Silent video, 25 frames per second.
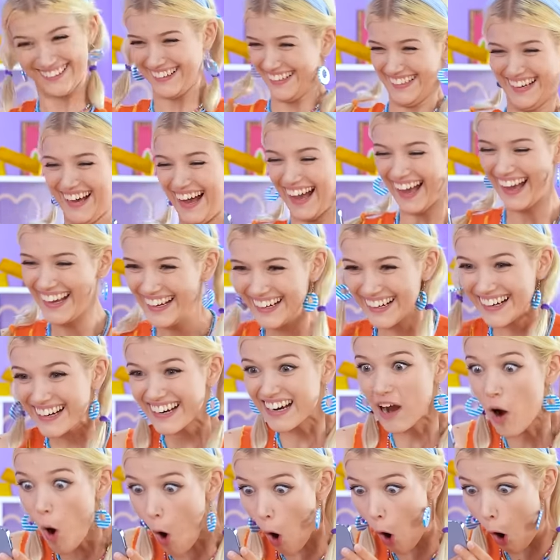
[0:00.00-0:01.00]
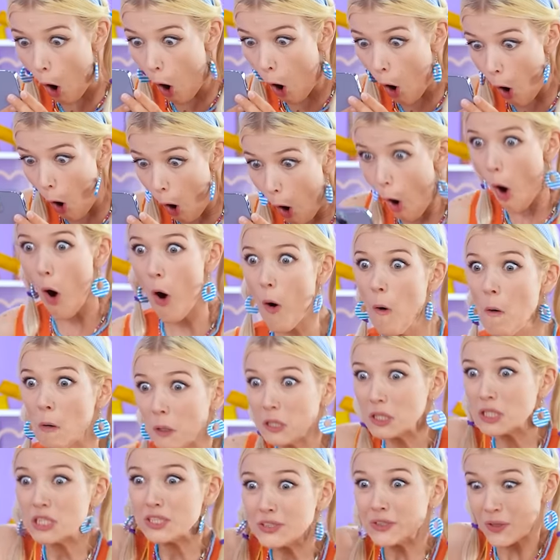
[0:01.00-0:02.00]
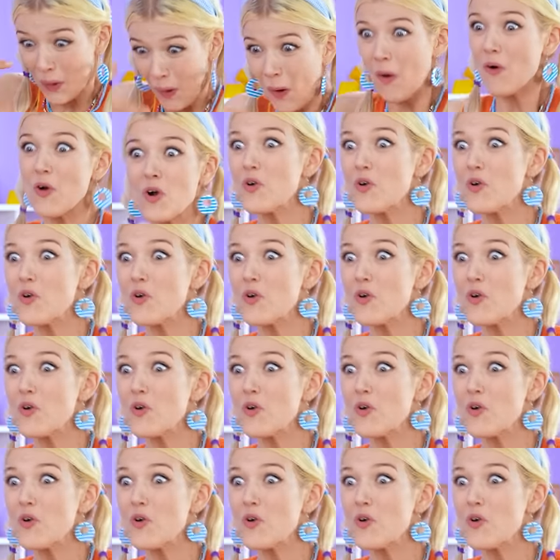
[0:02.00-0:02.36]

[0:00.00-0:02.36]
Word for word: no, no, no! Julie uploaded that